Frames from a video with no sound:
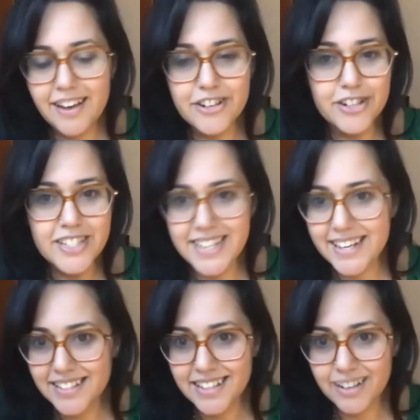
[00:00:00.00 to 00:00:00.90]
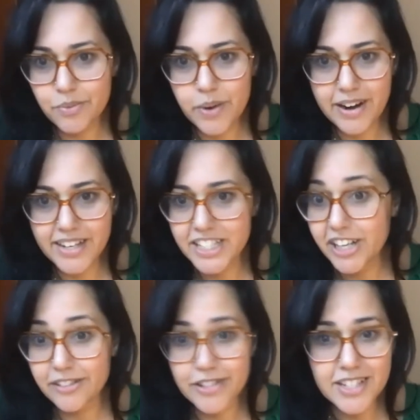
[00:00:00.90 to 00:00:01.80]
understanding where each
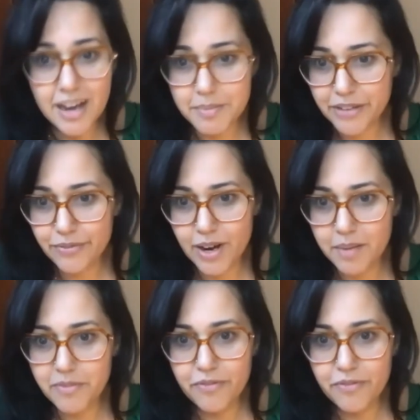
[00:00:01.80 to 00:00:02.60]
other is coming from,